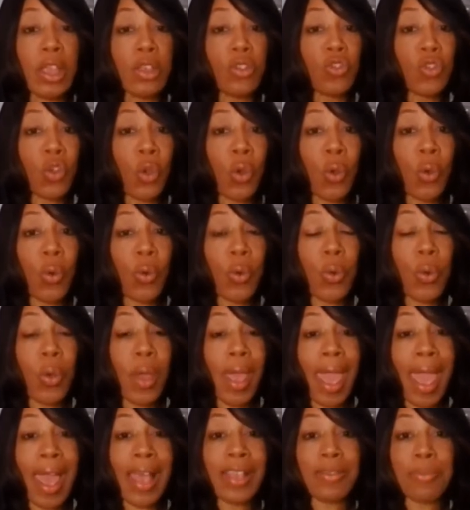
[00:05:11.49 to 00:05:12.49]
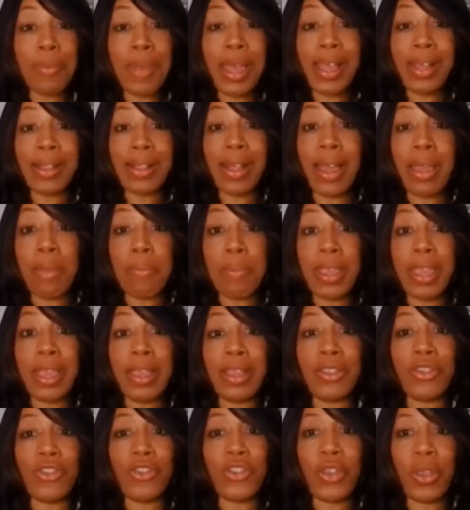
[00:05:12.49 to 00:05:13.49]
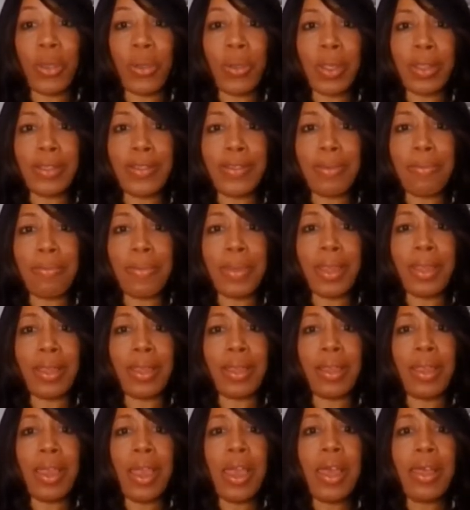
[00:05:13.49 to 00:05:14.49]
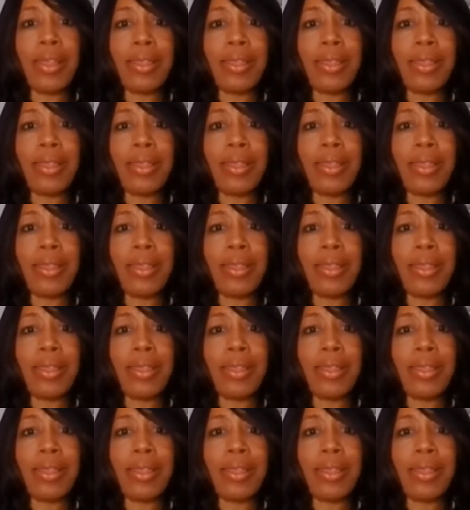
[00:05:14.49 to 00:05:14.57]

So as my client began sharing to me